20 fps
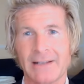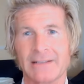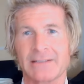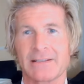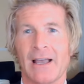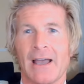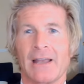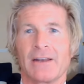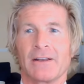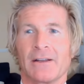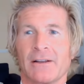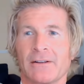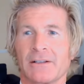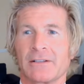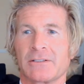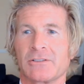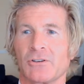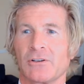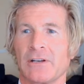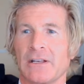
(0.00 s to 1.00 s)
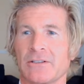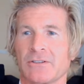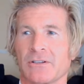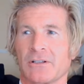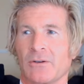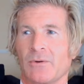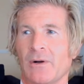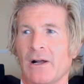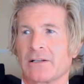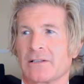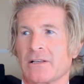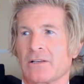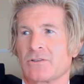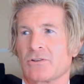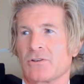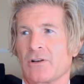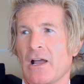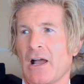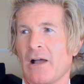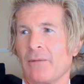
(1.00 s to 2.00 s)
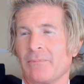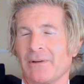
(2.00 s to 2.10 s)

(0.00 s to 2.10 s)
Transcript: side attorneys are going to watch this or not,